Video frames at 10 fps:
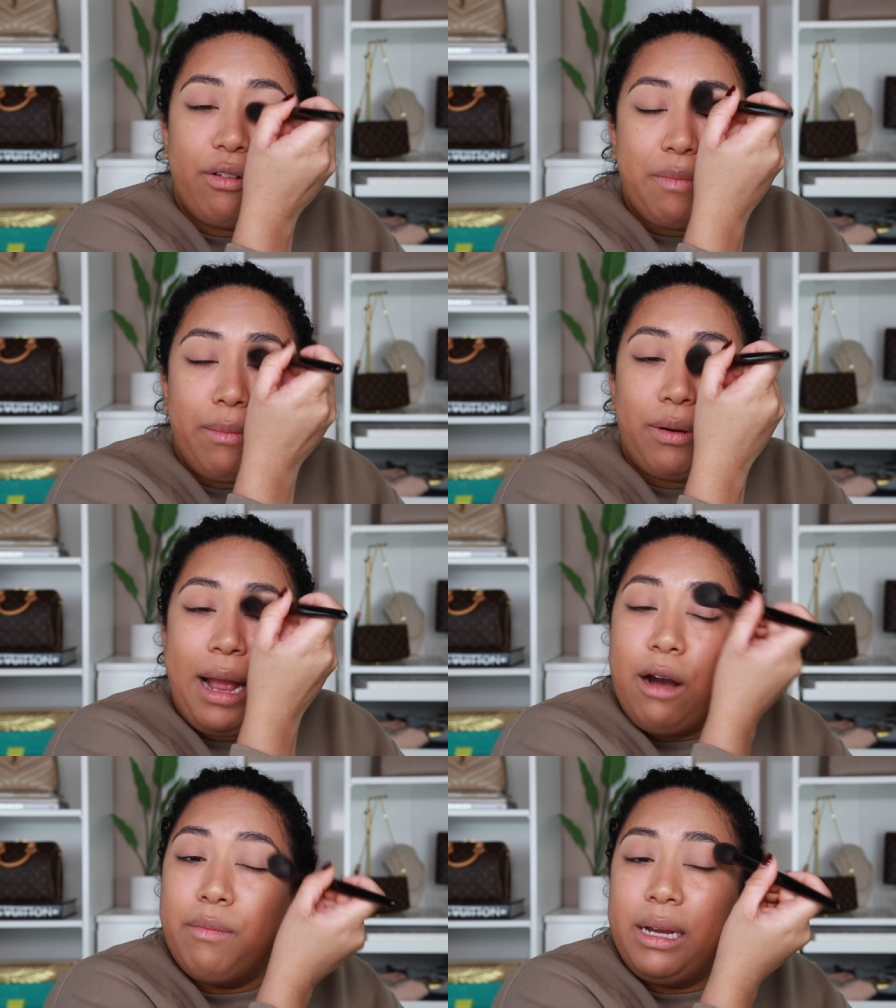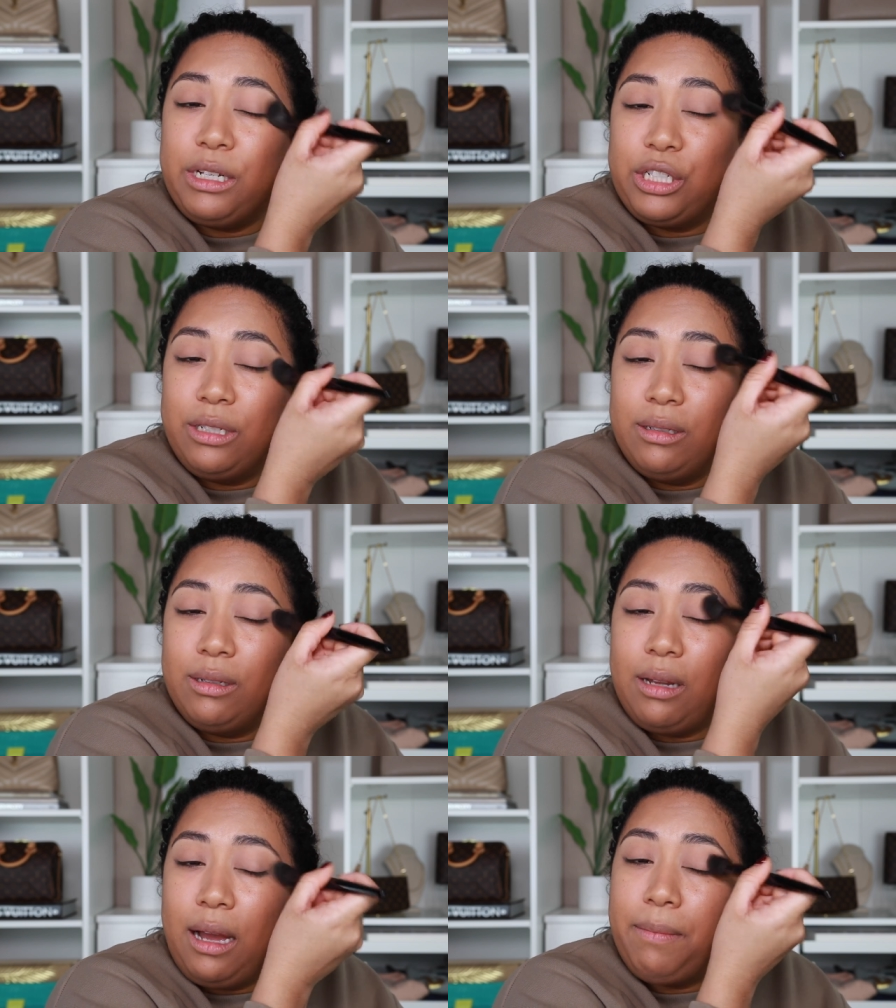remember how much
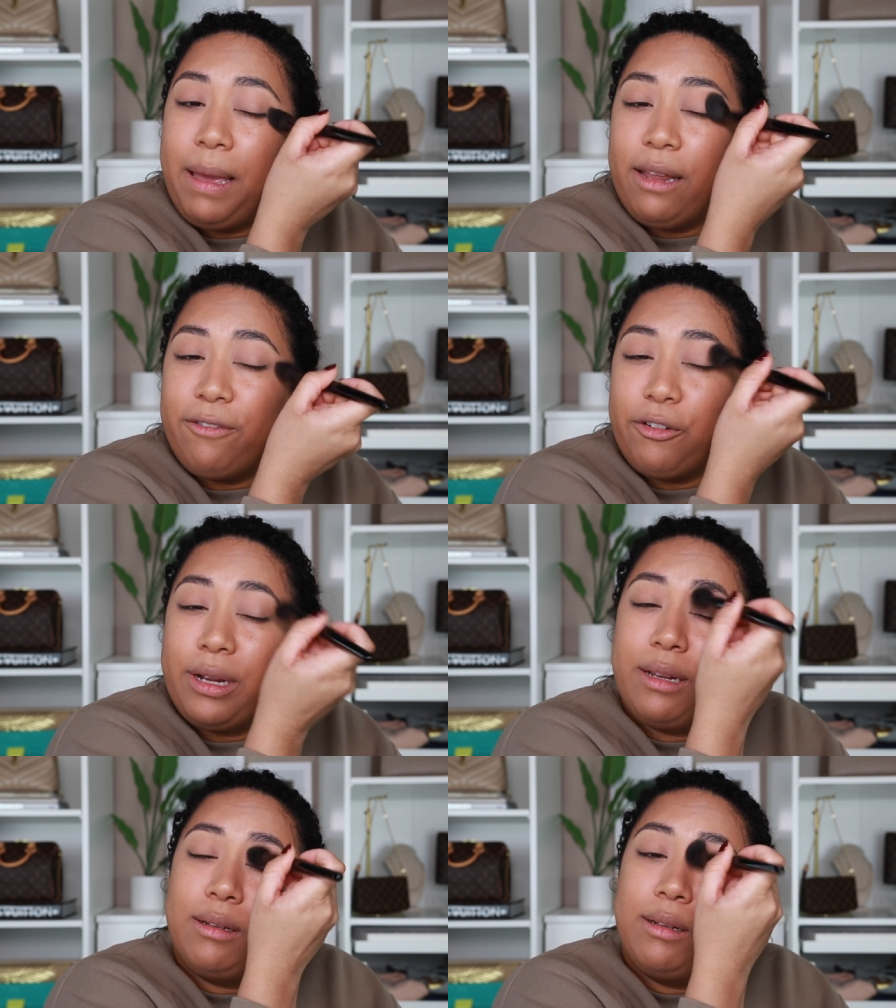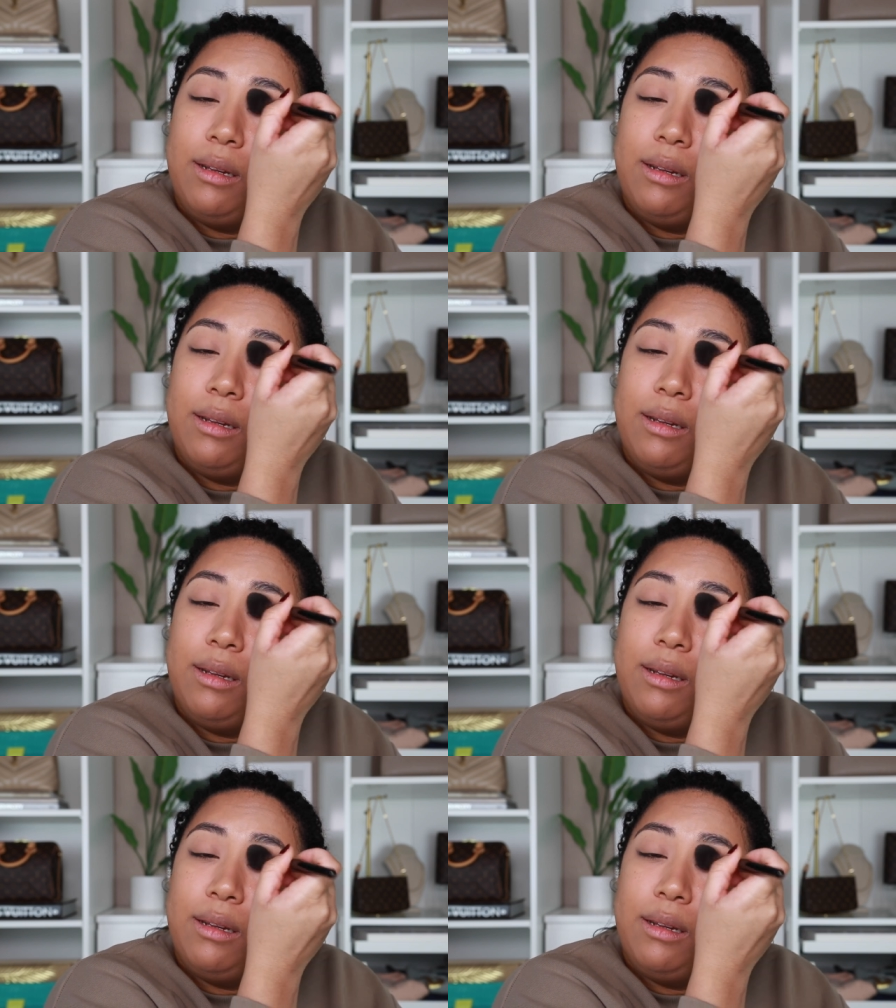I paid for it.